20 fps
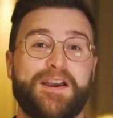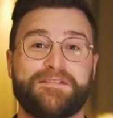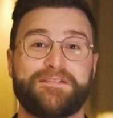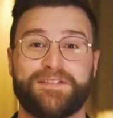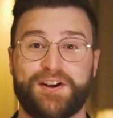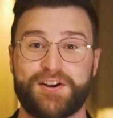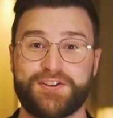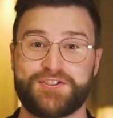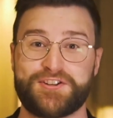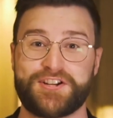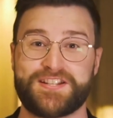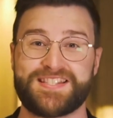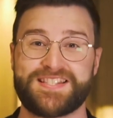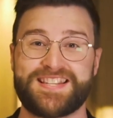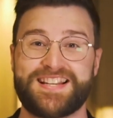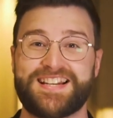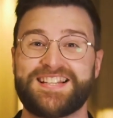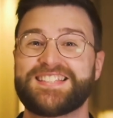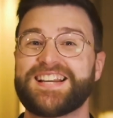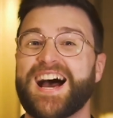Functions,
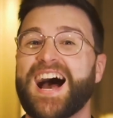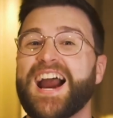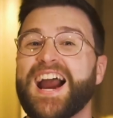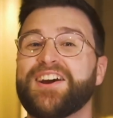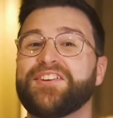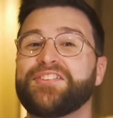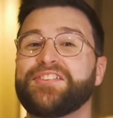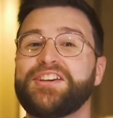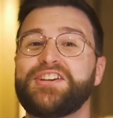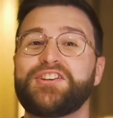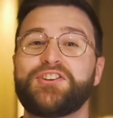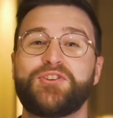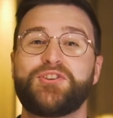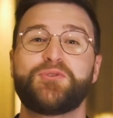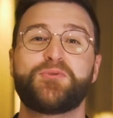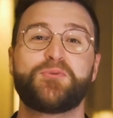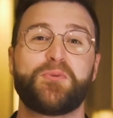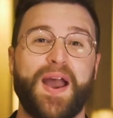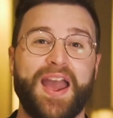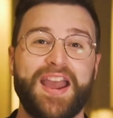an entirely new
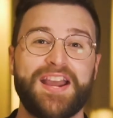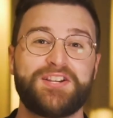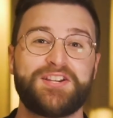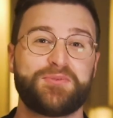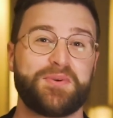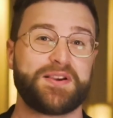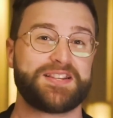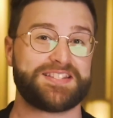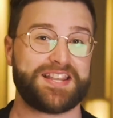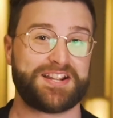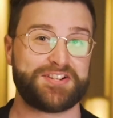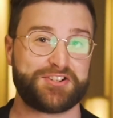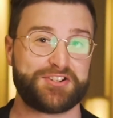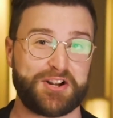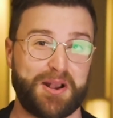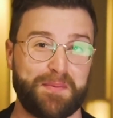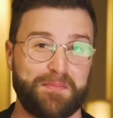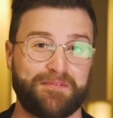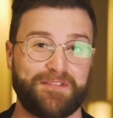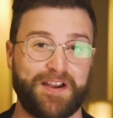way to extend
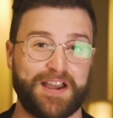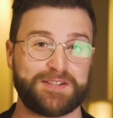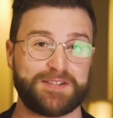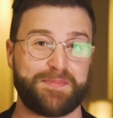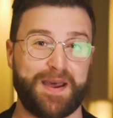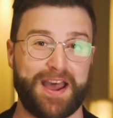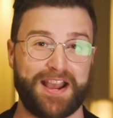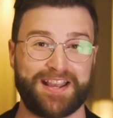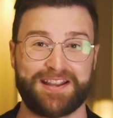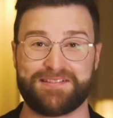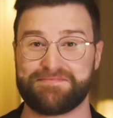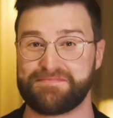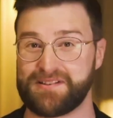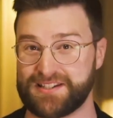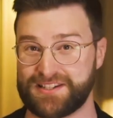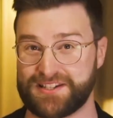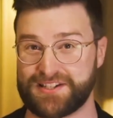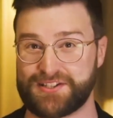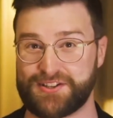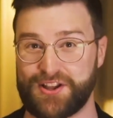Shopify's backend
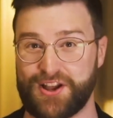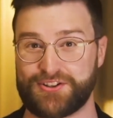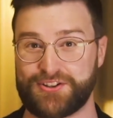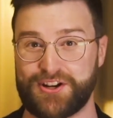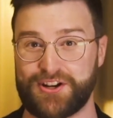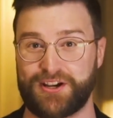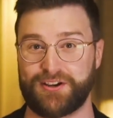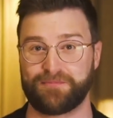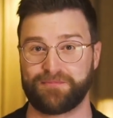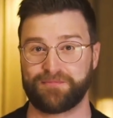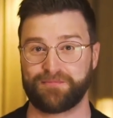business logic.